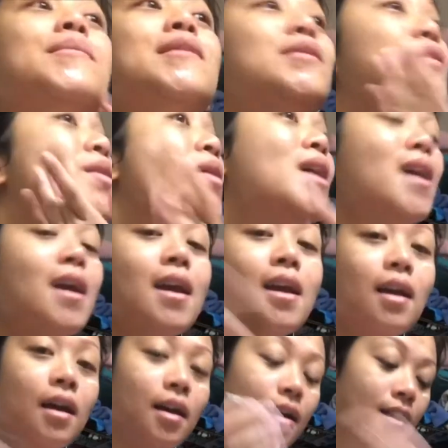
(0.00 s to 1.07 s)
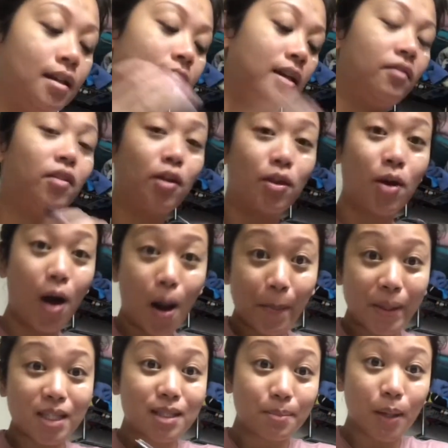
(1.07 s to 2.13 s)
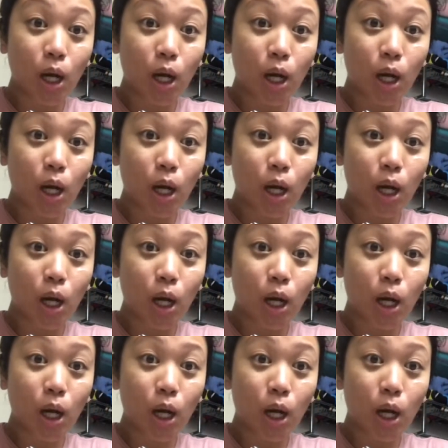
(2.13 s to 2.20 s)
been doing? Leave it on the comments